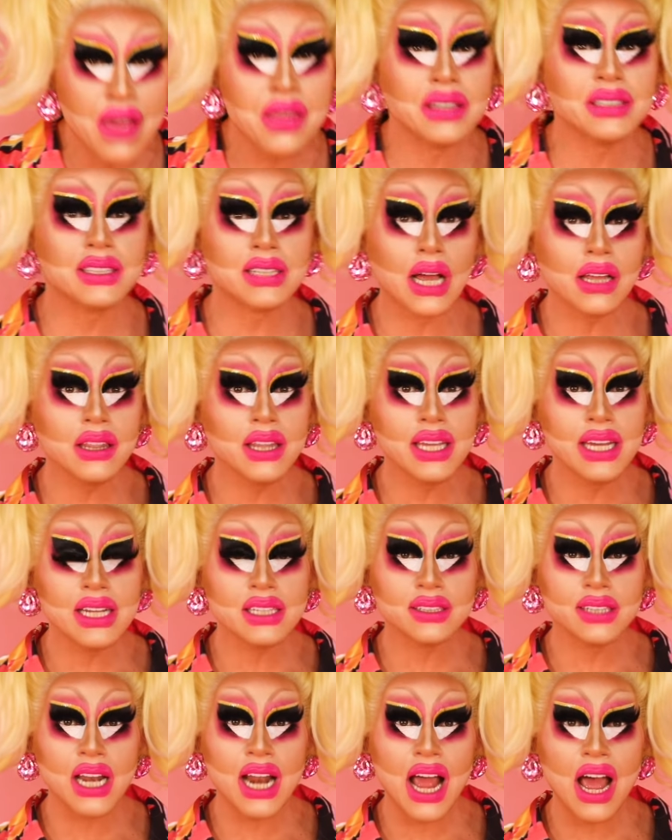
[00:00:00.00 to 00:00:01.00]
And then suddenly,
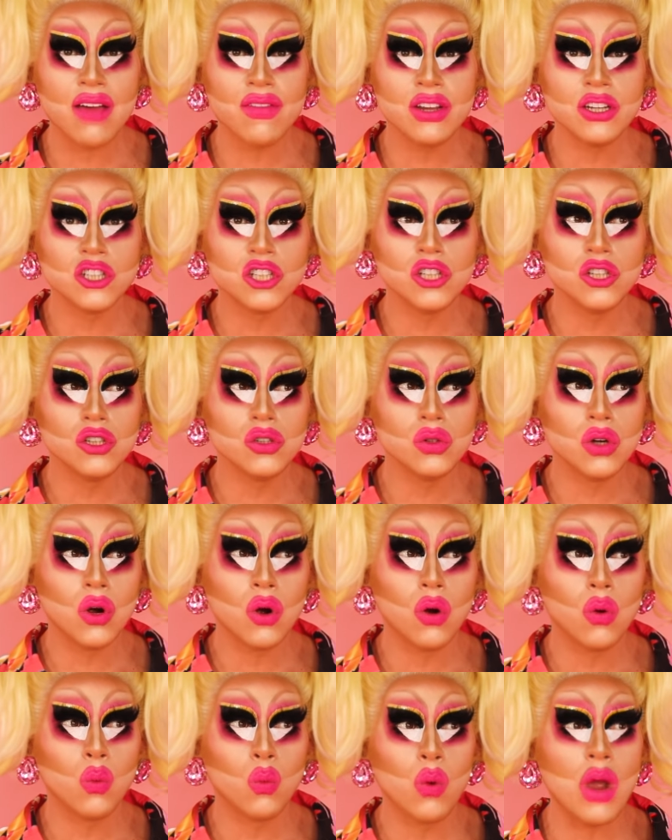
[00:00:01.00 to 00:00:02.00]
instead of having
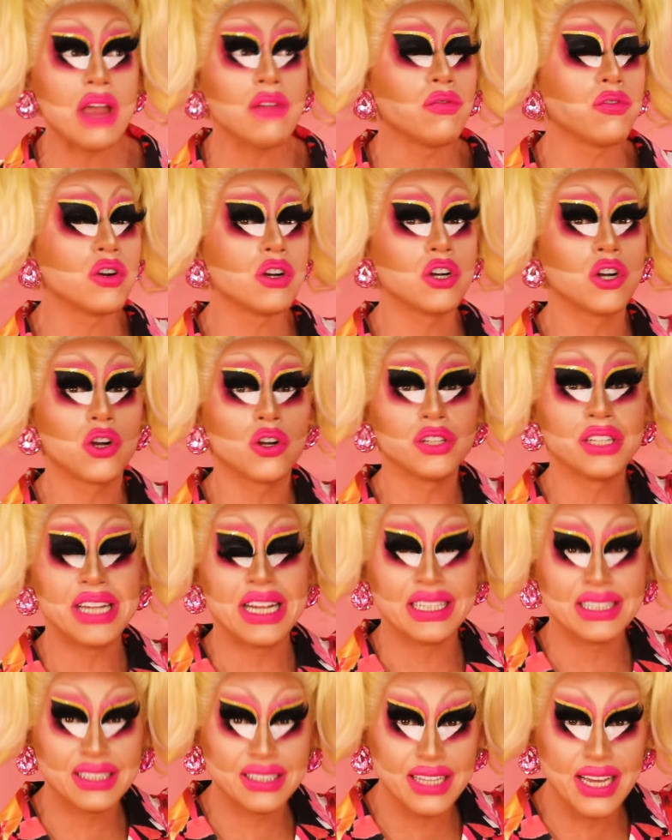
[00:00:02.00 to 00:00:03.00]
to wait for a girl to
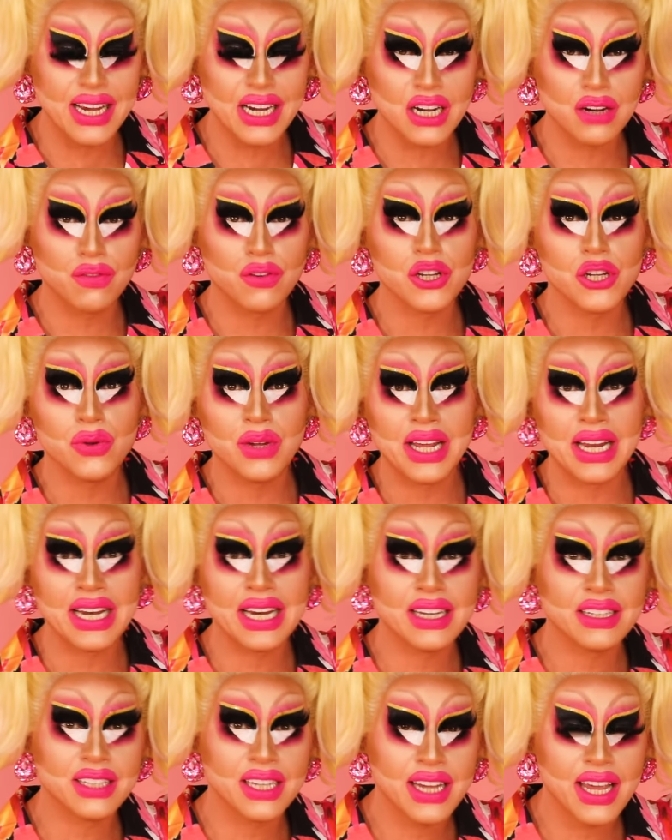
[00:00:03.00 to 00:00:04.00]
get sick for you
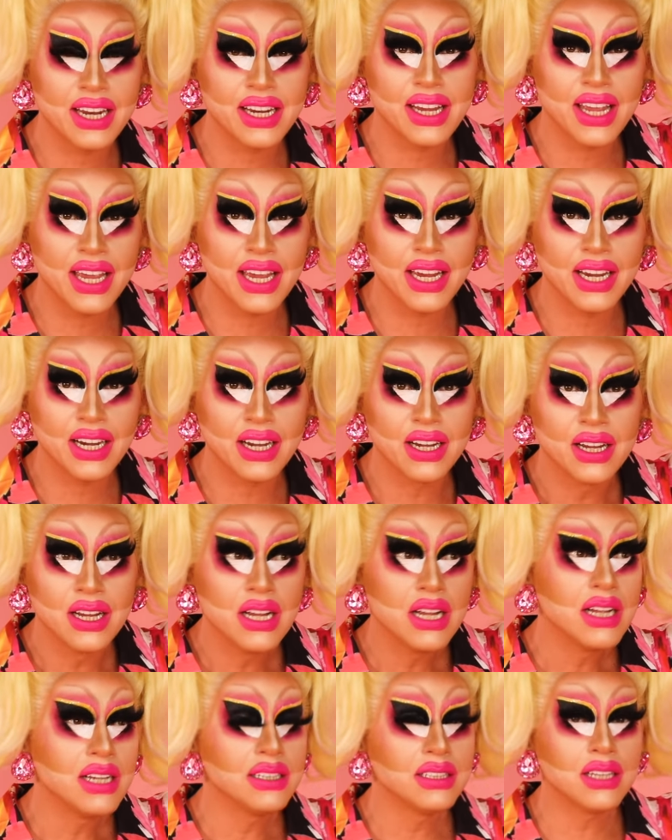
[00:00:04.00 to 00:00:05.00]
to get a gig,
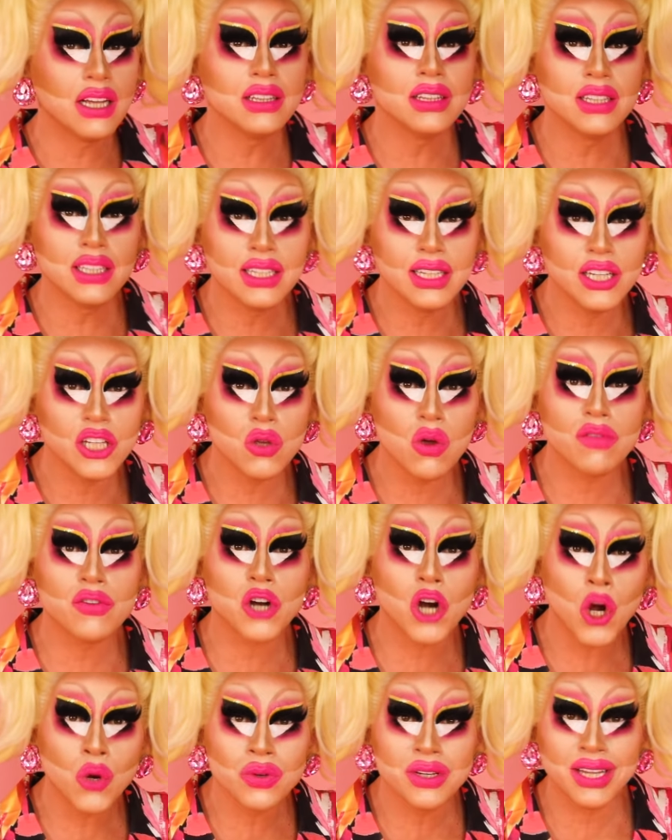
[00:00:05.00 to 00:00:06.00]
suddenly you have
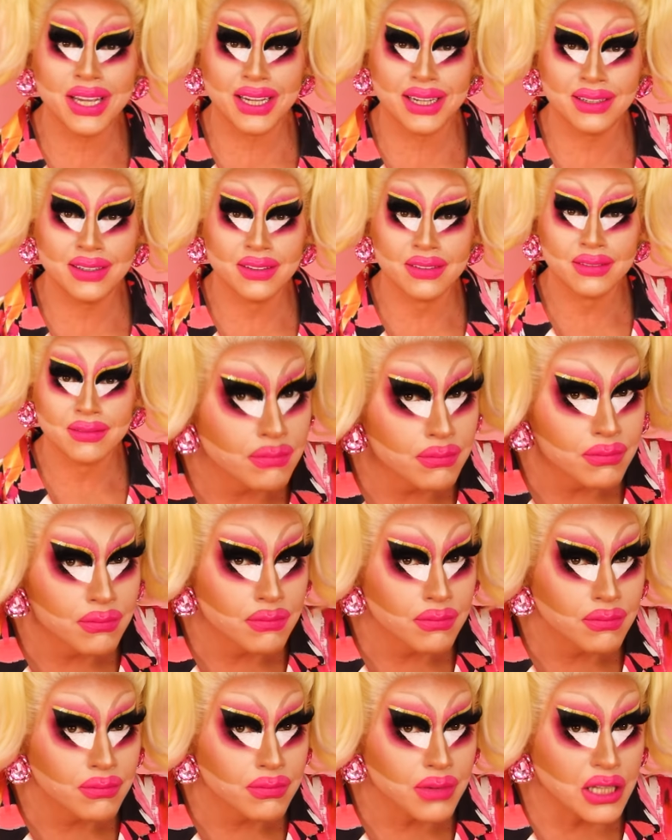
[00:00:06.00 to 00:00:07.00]
your own gig
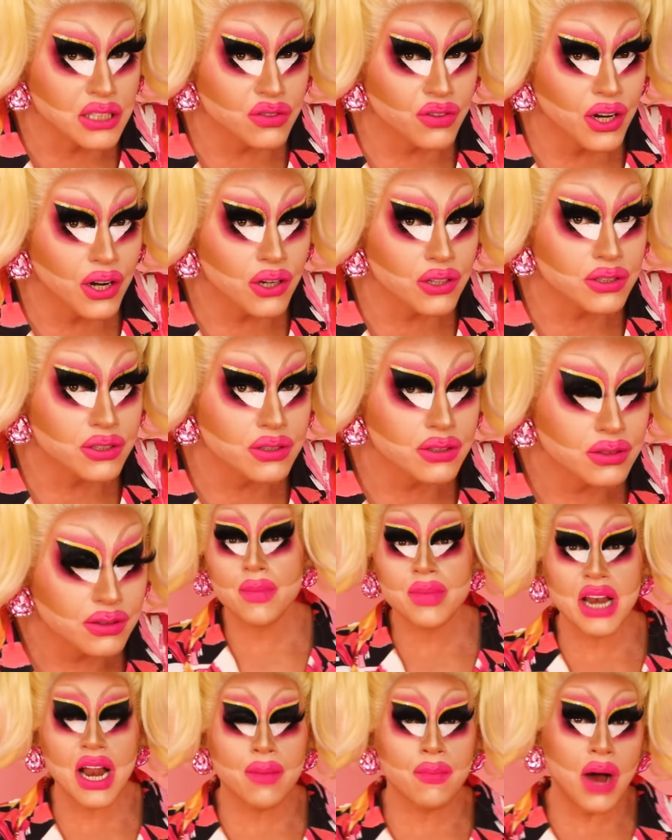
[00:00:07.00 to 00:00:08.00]
that's fierce. I
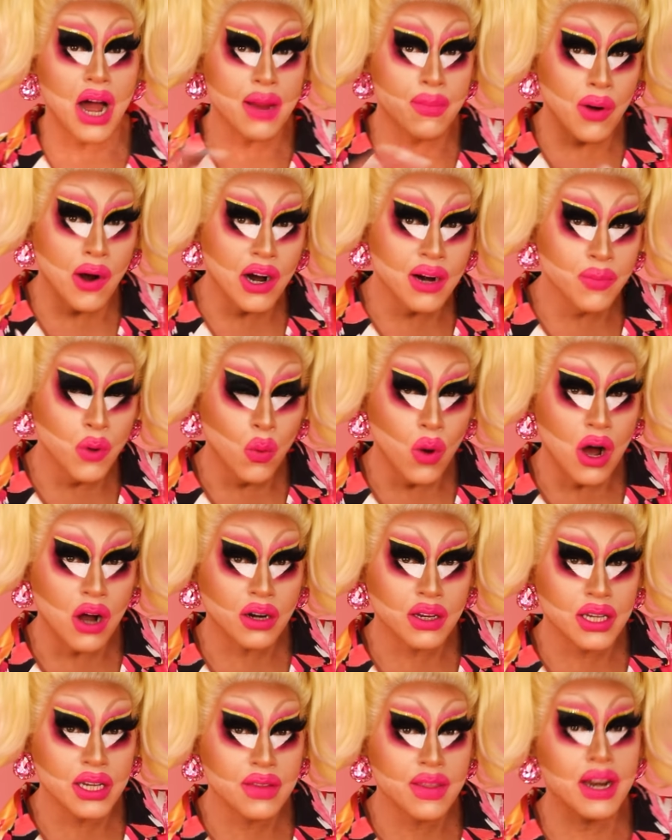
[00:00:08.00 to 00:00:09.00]
mean, at my bar in
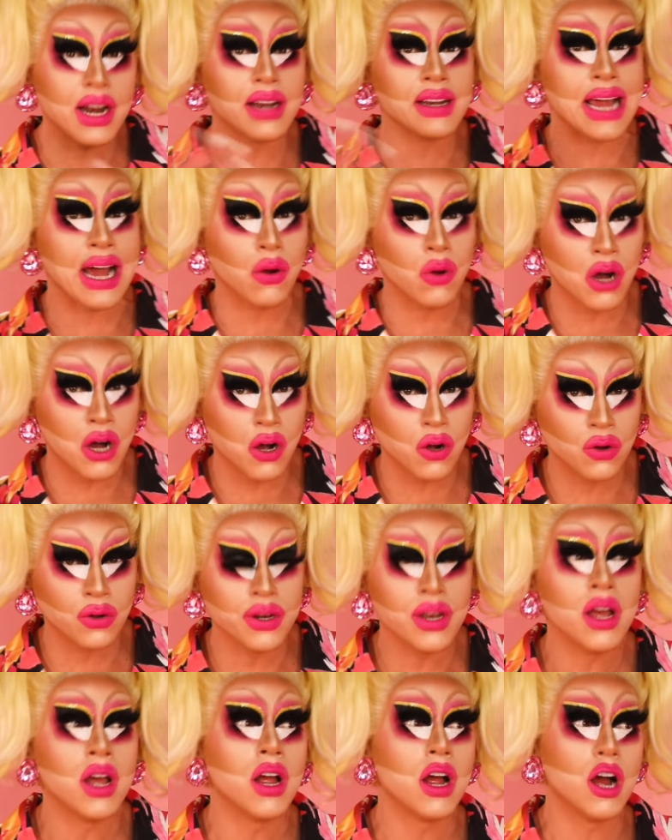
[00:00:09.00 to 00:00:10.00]
Milwaukee that I now
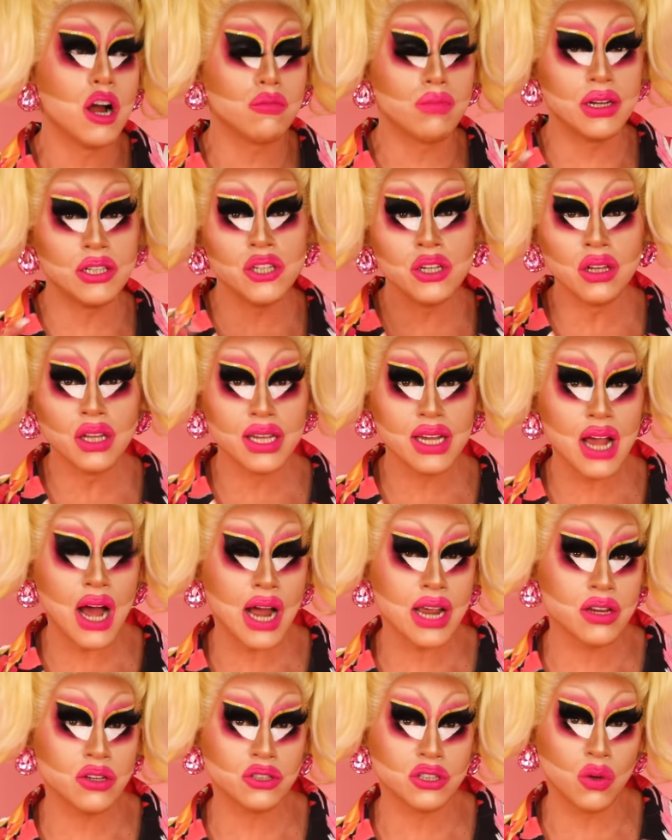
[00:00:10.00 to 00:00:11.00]
own, originally
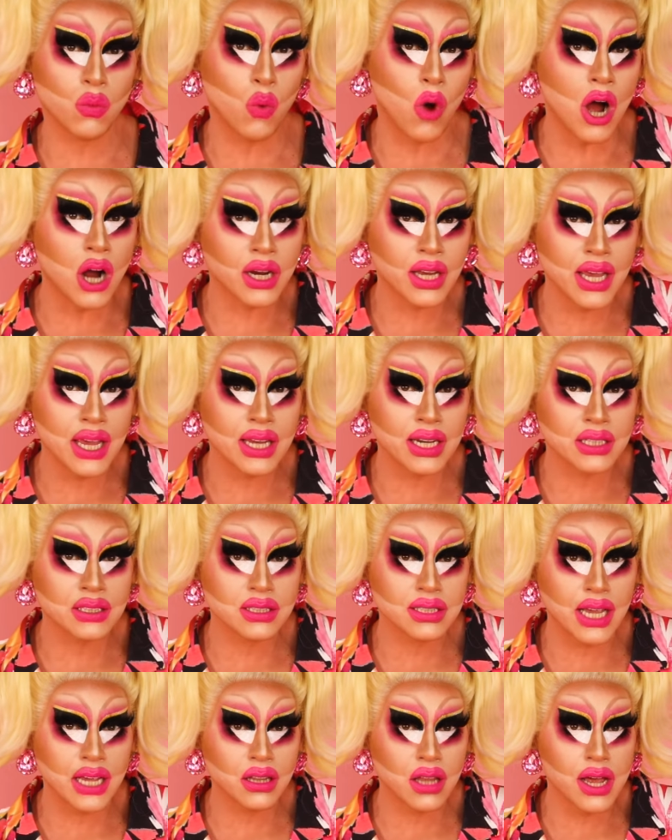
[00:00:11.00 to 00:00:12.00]
I used to walk in and
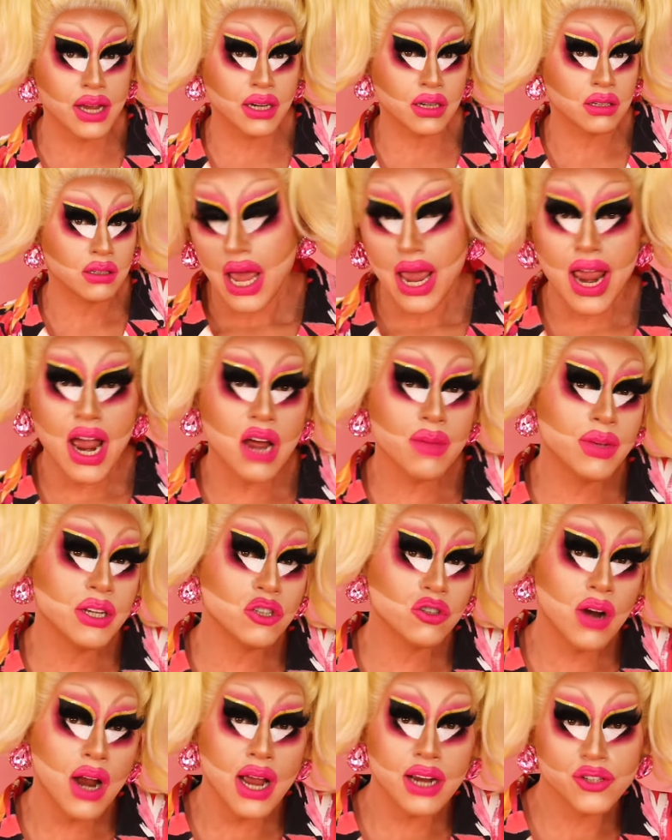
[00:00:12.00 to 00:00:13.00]
say like, hey, I'm
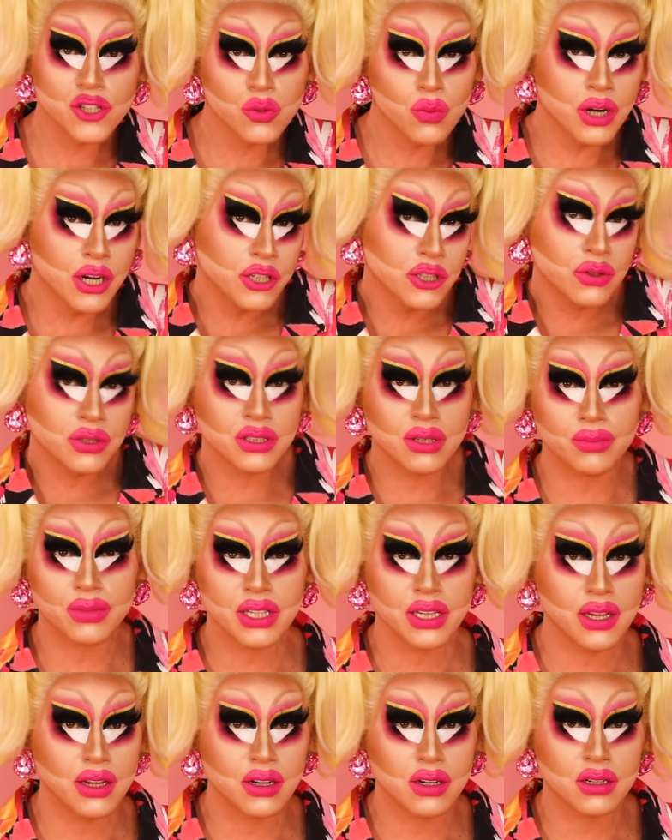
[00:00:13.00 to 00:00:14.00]
in drag, do you wanna do
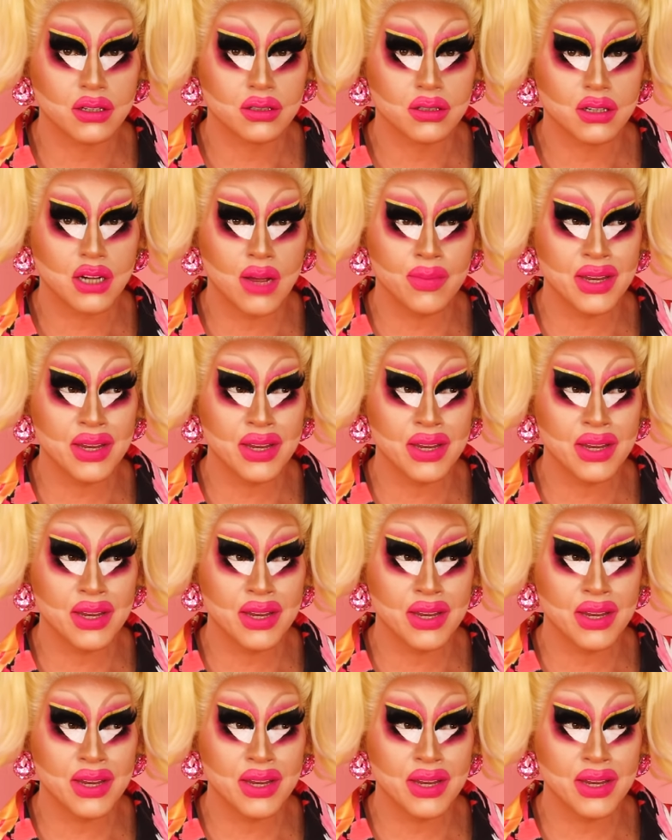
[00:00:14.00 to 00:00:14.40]
something here?